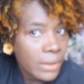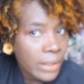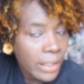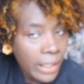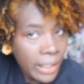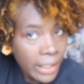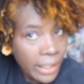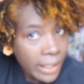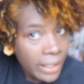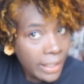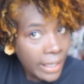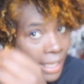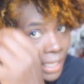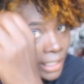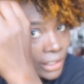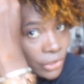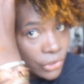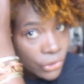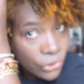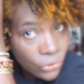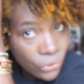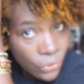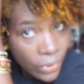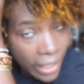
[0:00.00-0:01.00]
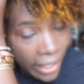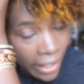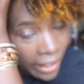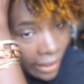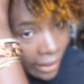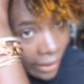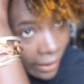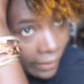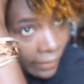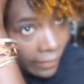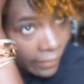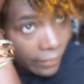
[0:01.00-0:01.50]
And I do
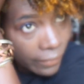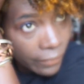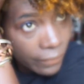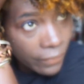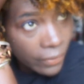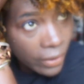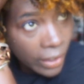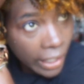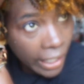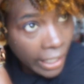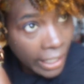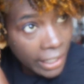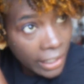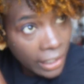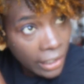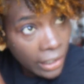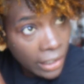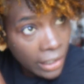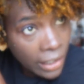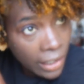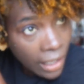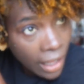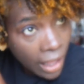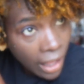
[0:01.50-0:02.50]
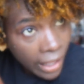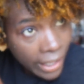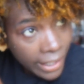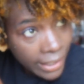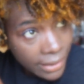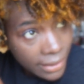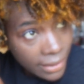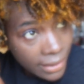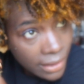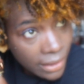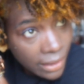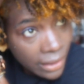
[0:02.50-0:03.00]
have a
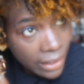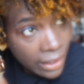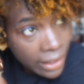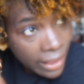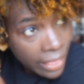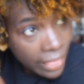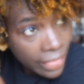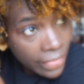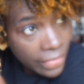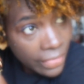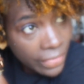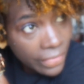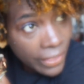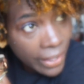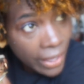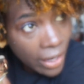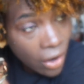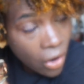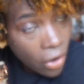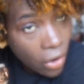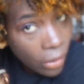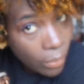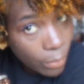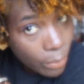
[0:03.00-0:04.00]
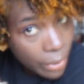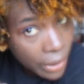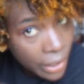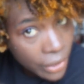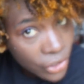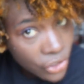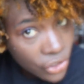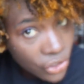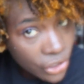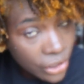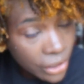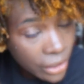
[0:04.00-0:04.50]
lot that are
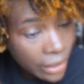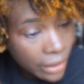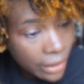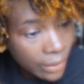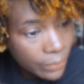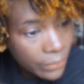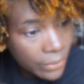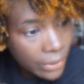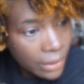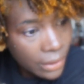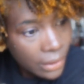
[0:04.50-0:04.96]
bunched up.